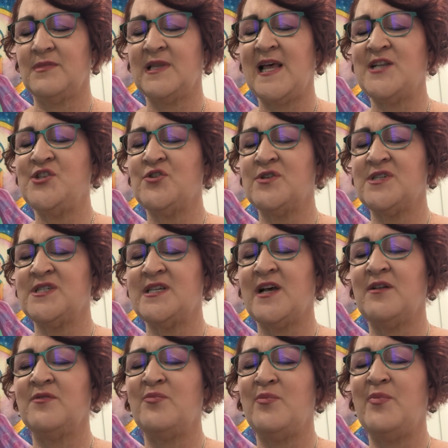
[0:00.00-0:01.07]
Let
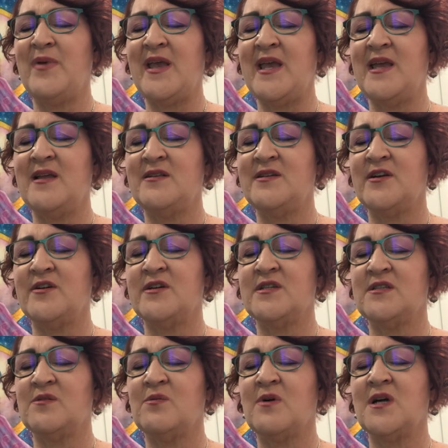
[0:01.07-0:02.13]
yourself be,
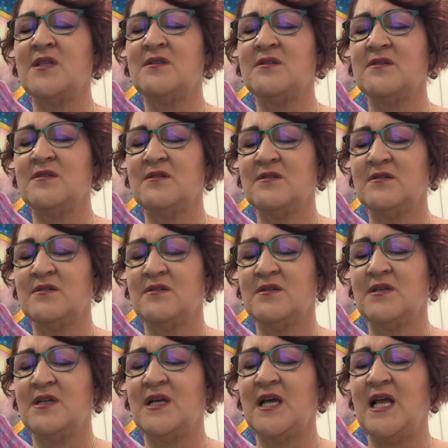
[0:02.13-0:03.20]
dearest ones.
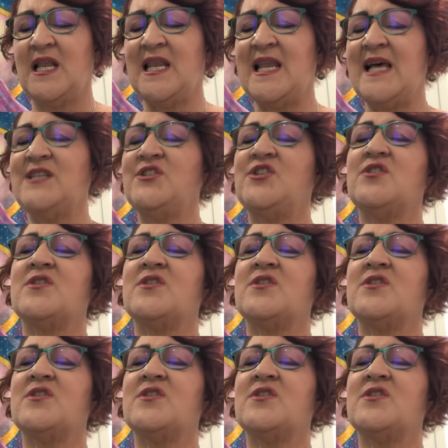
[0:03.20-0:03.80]
Let